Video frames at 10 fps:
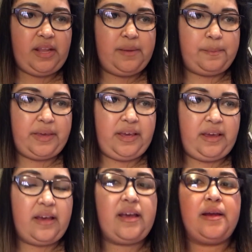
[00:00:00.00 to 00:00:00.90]

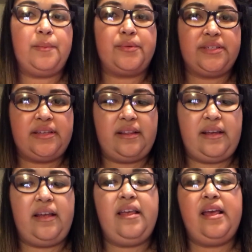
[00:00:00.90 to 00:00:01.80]
me,
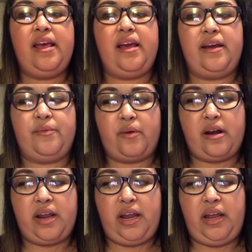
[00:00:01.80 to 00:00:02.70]
Priscilla, and
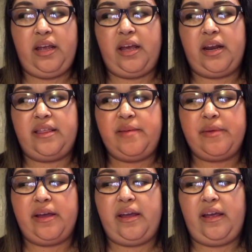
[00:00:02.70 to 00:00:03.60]
Ronnie, and I think
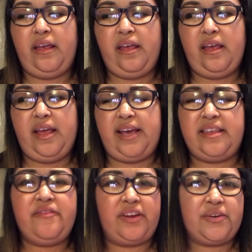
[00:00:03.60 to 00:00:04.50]

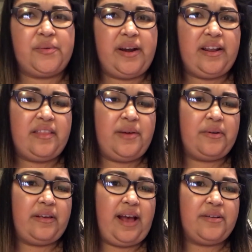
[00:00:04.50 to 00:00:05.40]
Victor and Raina, they
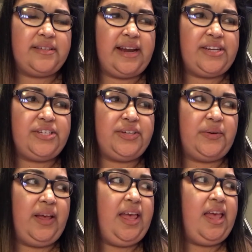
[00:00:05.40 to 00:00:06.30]
were outside
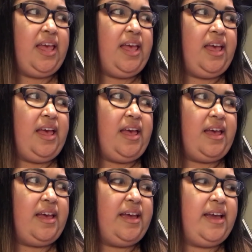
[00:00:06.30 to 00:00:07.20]
too.
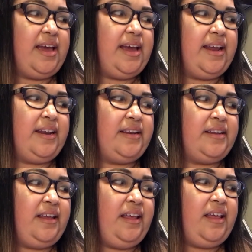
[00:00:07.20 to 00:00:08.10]
And
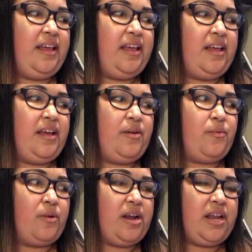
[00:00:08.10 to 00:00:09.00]

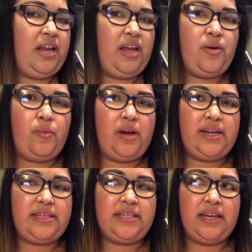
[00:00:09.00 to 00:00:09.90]
Ronnie
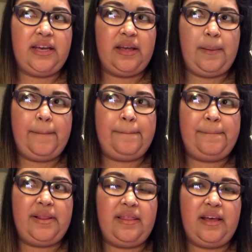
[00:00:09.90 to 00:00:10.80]
wanted to
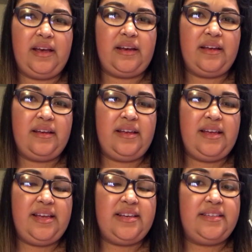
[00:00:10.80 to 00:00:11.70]
plug
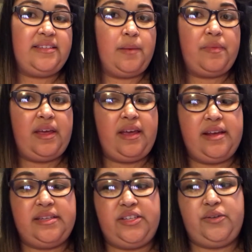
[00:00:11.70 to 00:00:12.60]
something
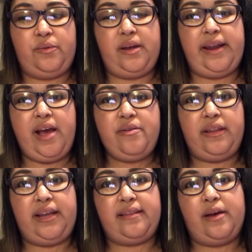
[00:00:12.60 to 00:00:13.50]
into an
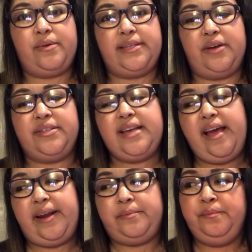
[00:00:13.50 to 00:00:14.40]
outlet that was
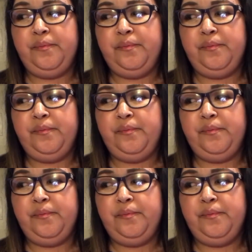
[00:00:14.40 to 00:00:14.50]
outside.